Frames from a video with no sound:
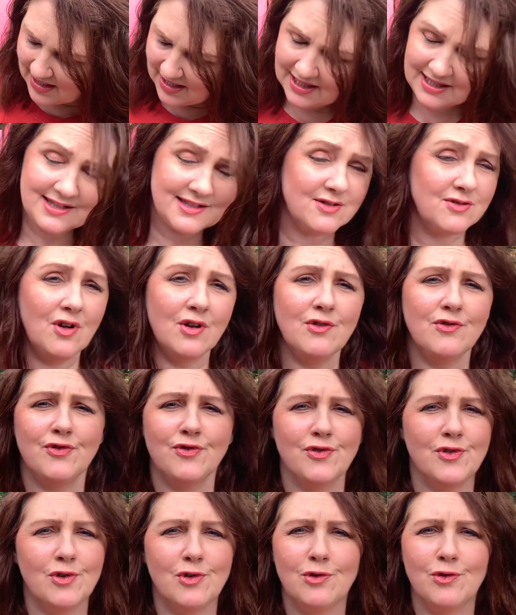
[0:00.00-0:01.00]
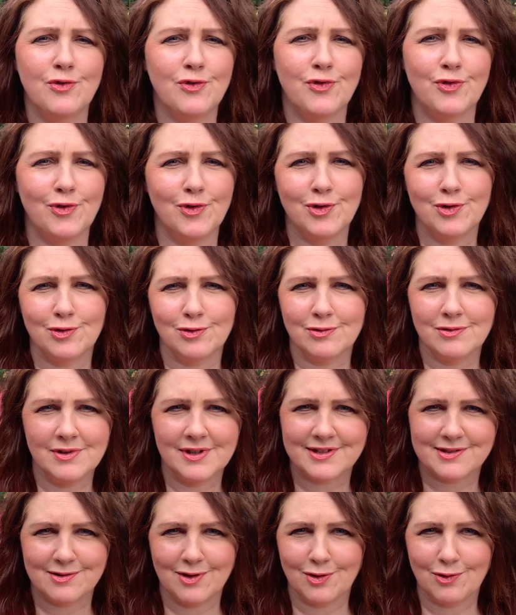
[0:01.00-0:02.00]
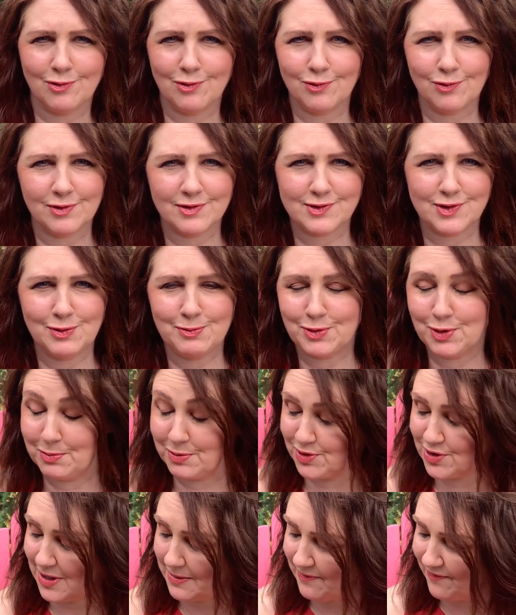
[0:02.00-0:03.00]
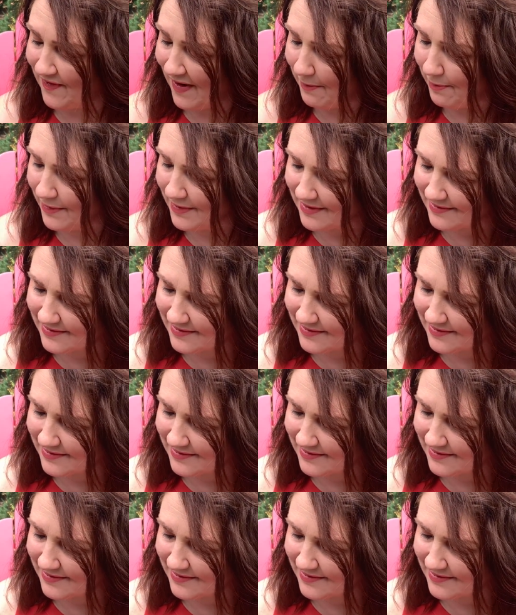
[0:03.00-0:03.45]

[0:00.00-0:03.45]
It's not for all frugal, it's not all super duper cheap fabric.